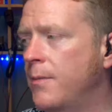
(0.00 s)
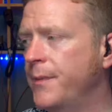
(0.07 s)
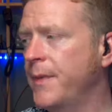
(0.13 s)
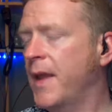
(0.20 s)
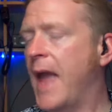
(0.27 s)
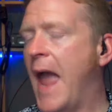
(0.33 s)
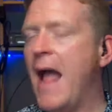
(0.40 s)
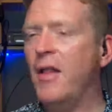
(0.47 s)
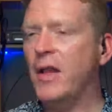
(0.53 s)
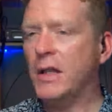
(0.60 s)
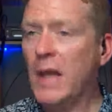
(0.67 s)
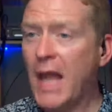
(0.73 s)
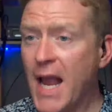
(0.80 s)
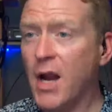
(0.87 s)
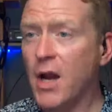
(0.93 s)
Alec
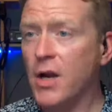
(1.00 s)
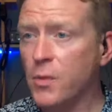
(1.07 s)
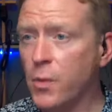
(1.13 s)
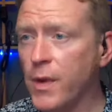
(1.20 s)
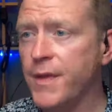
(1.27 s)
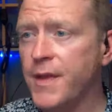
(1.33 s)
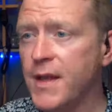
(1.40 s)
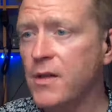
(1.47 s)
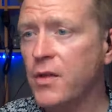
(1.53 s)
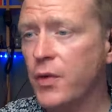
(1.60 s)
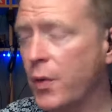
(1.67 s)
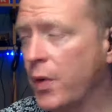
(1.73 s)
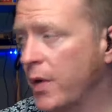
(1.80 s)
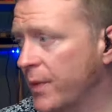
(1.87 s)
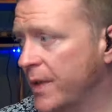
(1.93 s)
Laird with the
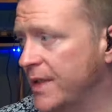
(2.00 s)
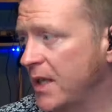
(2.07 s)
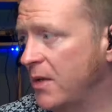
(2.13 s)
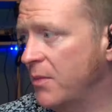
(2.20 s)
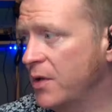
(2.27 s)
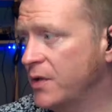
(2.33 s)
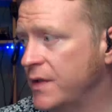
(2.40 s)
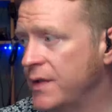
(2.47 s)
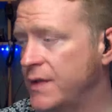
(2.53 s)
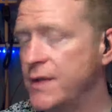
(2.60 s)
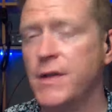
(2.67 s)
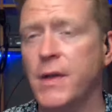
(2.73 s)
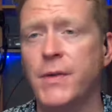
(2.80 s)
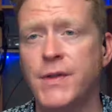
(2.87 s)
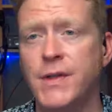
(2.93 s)
Illinois Retail Merchants
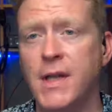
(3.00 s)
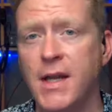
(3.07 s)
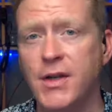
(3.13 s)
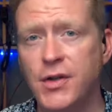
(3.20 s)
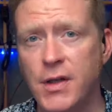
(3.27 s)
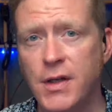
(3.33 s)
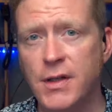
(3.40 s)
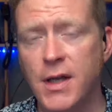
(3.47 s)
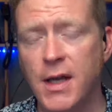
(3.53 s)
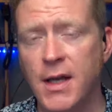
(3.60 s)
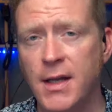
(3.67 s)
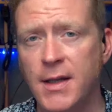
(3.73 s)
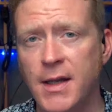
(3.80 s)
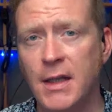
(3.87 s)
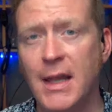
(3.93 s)
Association
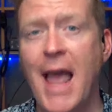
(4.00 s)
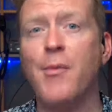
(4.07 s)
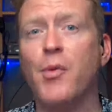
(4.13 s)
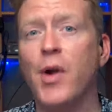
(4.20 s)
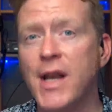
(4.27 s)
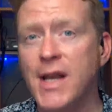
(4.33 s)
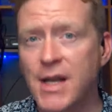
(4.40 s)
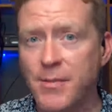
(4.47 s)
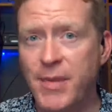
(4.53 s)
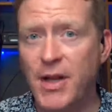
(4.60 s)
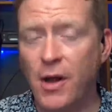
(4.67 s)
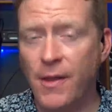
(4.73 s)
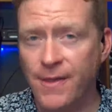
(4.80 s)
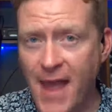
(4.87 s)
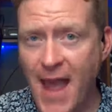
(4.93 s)
elaborated a bit
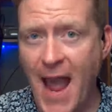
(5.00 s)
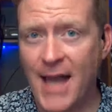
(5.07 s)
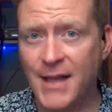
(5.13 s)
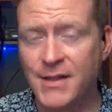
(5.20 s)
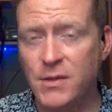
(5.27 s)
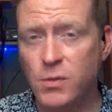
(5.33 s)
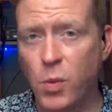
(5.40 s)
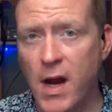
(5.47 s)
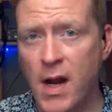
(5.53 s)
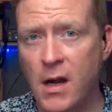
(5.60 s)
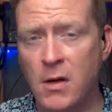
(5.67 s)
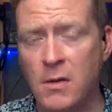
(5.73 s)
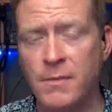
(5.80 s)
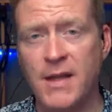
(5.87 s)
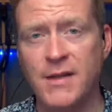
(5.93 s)
on that,
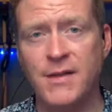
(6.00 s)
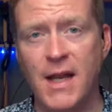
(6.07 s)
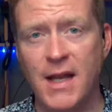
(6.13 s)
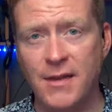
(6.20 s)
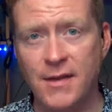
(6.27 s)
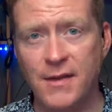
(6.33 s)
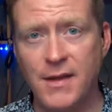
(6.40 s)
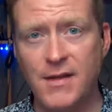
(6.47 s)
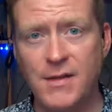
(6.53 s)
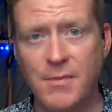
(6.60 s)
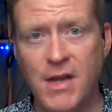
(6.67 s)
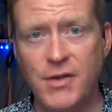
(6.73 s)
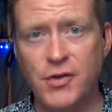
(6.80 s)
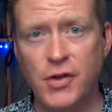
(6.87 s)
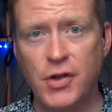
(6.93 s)
where they say that this
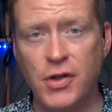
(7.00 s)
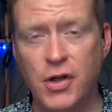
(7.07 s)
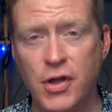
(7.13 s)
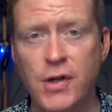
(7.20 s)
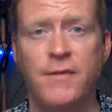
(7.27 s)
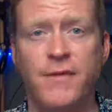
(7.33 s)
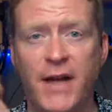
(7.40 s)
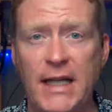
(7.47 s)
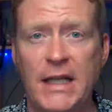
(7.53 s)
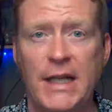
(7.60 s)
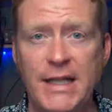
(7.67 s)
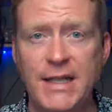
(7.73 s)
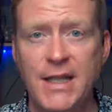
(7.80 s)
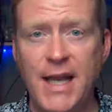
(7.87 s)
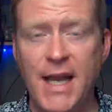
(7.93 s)
measure could
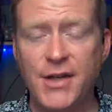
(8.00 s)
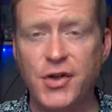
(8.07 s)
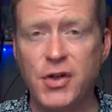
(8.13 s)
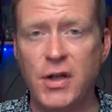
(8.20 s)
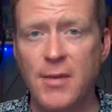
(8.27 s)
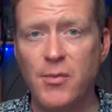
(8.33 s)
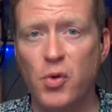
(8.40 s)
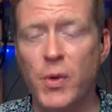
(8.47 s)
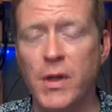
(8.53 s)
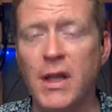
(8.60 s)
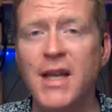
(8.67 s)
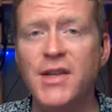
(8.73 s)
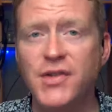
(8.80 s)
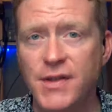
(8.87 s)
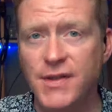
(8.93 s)
violate the National Labor
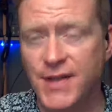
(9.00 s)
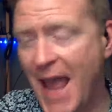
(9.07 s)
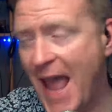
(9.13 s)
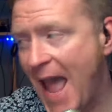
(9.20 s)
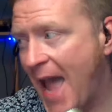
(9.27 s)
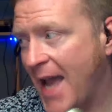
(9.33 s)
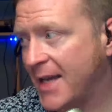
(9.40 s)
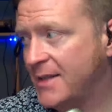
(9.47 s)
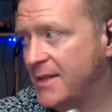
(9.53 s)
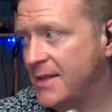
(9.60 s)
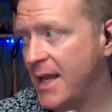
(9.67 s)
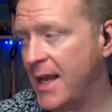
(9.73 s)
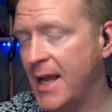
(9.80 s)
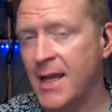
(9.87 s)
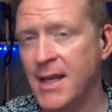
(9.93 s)
Relations Act,
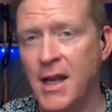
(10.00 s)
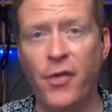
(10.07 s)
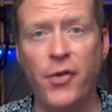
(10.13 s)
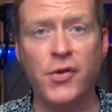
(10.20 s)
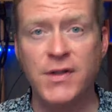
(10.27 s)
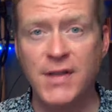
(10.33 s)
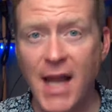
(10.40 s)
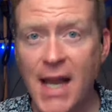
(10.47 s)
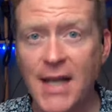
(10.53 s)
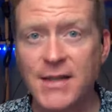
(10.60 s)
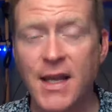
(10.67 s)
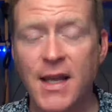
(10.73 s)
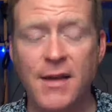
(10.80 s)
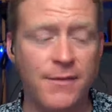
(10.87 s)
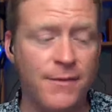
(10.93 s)
and other states
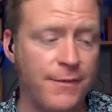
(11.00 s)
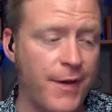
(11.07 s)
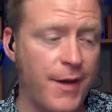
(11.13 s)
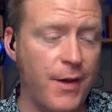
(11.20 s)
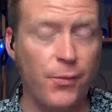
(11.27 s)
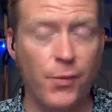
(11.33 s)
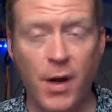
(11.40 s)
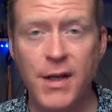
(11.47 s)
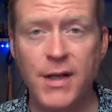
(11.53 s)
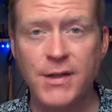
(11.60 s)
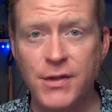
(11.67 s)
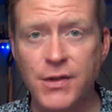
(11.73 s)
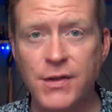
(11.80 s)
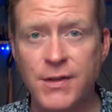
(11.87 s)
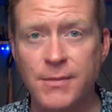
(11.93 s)
have run
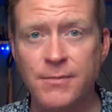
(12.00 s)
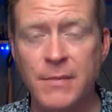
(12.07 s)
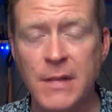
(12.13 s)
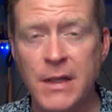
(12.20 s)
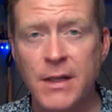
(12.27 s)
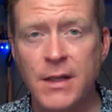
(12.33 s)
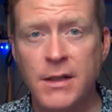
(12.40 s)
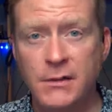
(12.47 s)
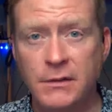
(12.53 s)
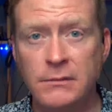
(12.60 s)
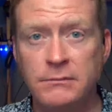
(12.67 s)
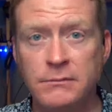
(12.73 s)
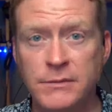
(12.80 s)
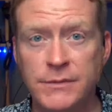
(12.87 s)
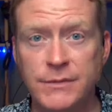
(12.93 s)
into some
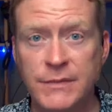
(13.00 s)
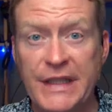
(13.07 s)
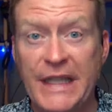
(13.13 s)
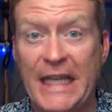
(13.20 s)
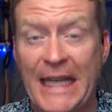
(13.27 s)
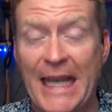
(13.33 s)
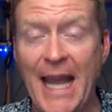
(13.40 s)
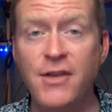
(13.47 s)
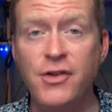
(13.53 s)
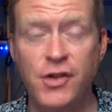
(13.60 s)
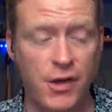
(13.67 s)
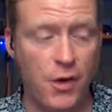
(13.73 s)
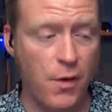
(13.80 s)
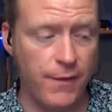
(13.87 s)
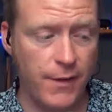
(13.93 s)

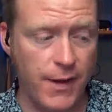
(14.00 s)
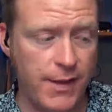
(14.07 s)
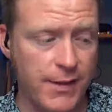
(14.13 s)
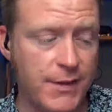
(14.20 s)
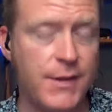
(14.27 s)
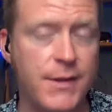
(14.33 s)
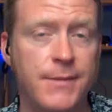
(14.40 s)
litigation over this.